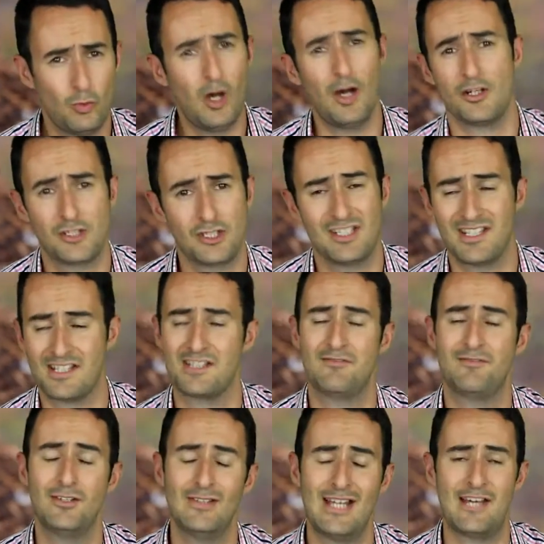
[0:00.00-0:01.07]
watch. It doesn't
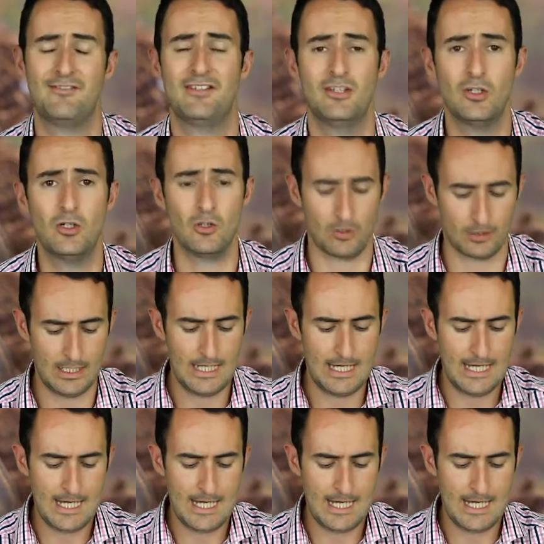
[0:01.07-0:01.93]
feel heavy at all.